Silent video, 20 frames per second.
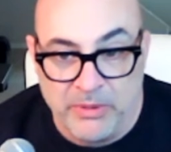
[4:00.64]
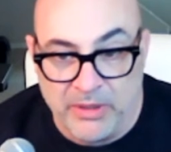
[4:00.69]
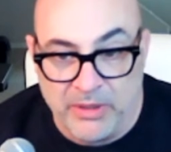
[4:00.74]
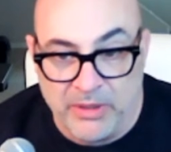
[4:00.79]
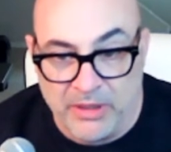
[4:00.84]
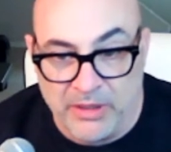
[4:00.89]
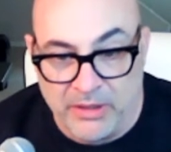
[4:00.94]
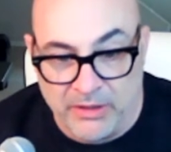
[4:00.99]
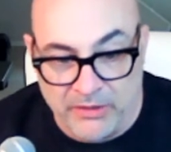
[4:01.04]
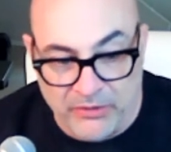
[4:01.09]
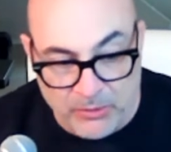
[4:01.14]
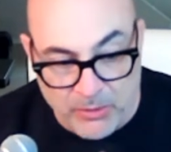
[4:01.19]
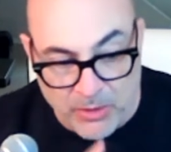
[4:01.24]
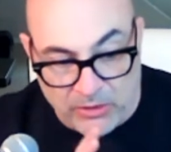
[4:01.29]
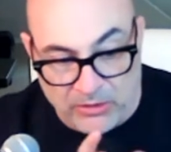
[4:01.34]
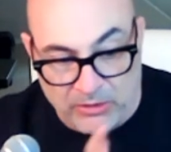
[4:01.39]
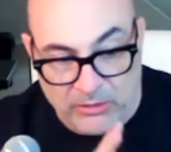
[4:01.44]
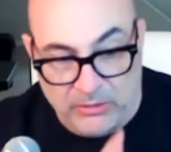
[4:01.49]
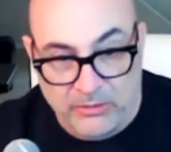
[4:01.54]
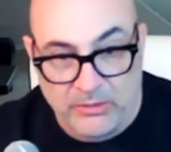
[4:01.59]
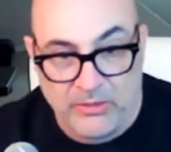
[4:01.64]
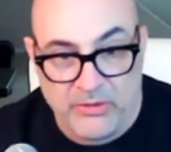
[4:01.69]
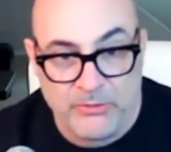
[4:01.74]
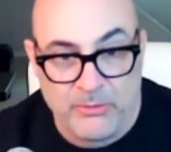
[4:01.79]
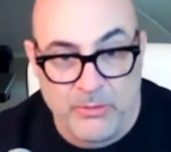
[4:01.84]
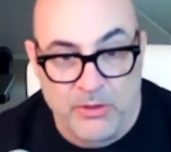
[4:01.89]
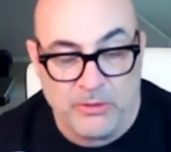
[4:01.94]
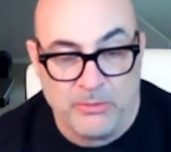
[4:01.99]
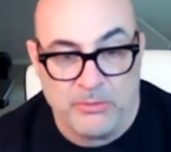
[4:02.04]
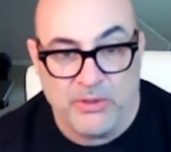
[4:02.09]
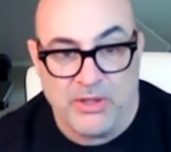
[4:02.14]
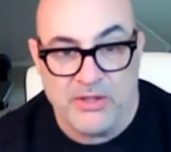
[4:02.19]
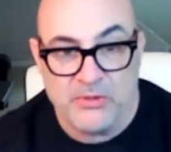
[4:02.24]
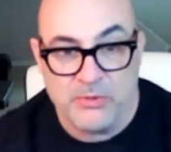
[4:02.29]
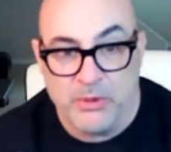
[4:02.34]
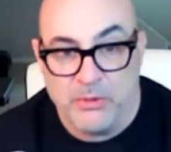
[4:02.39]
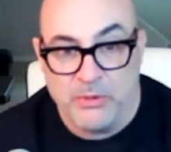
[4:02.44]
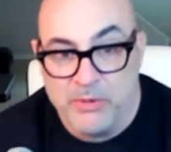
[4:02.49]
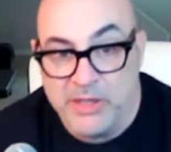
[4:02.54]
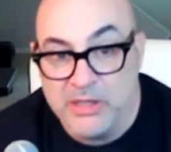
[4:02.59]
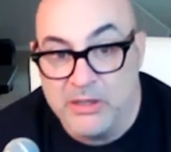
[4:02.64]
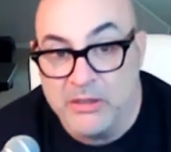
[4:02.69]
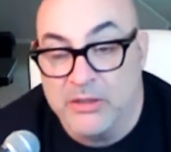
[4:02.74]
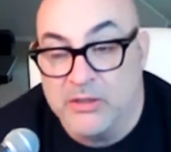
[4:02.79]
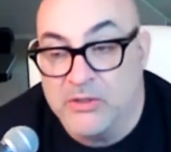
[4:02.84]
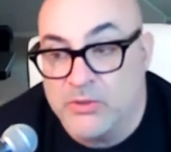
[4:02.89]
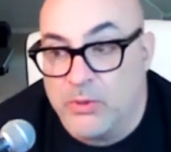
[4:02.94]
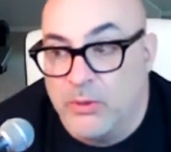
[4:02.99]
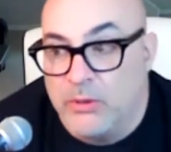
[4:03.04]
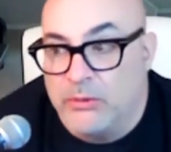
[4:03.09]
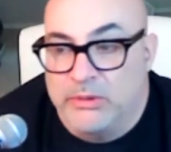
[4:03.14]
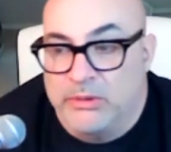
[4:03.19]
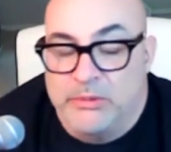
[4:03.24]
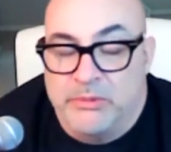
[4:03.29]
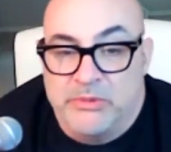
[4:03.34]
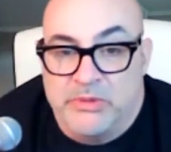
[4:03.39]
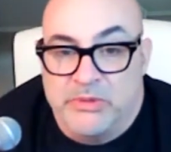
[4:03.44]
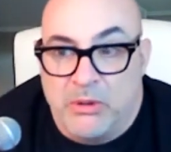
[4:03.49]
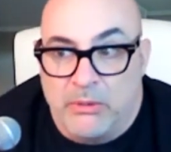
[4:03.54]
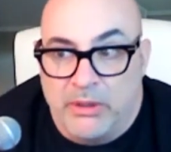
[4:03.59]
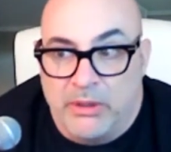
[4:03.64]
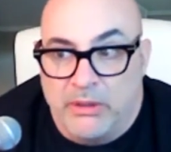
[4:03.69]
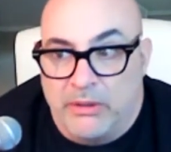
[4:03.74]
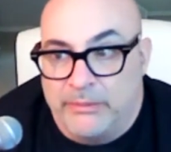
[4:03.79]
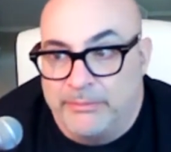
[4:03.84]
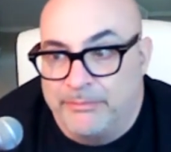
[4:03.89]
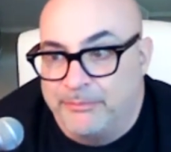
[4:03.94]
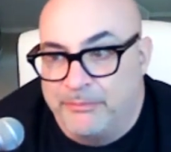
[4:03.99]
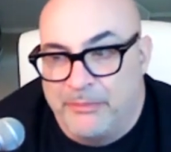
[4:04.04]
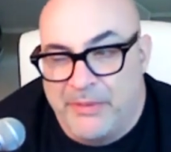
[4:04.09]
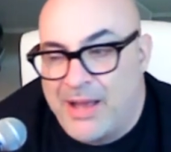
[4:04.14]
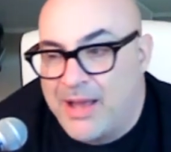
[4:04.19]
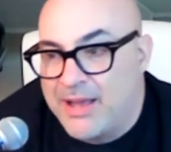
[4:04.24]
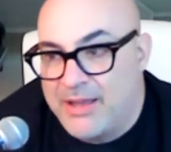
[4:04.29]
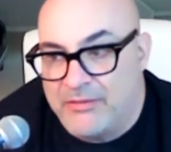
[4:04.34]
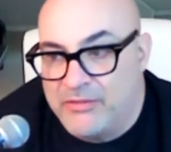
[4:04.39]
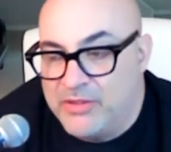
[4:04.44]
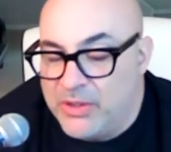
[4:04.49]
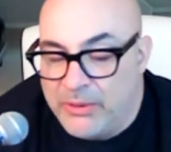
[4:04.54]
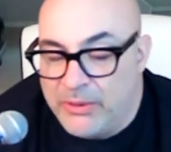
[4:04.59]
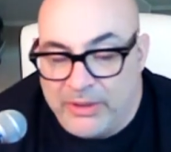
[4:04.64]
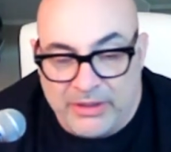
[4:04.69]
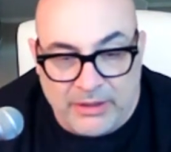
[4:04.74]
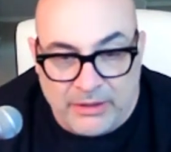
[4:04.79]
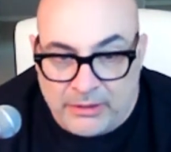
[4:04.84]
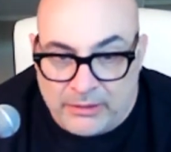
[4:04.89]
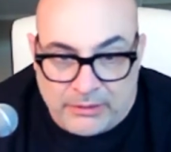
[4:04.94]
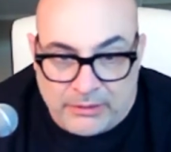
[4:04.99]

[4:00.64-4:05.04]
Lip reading: in a smaller place where we could control what was going on. But I have no idea.